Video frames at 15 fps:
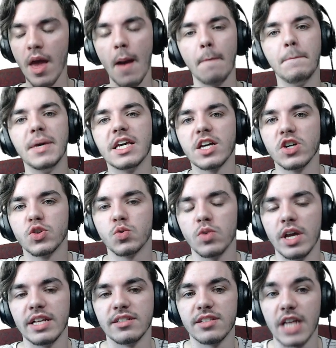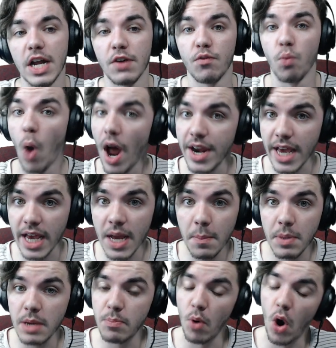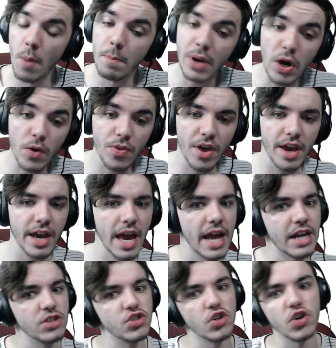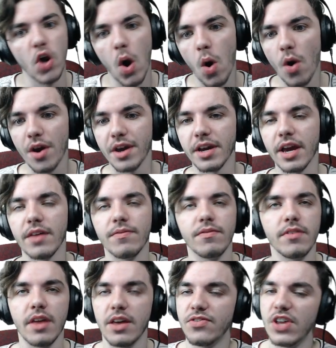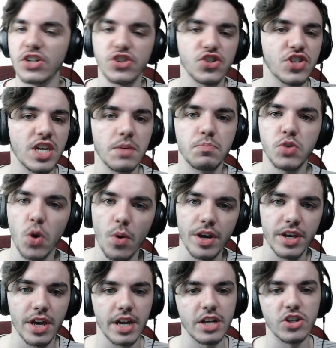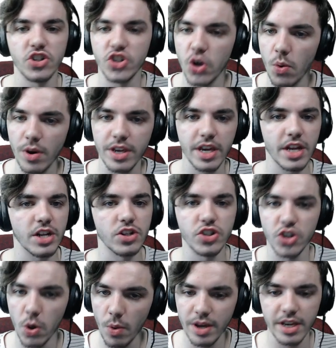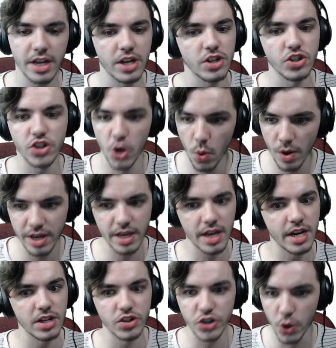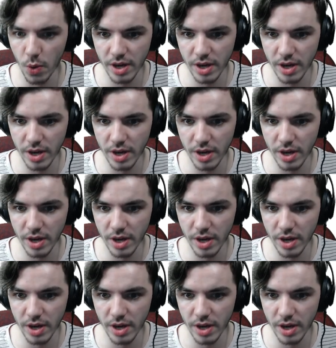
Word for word: because instead of running, people are building and it's annoying and they just keep doing it and doing it and doing it and doing it and doing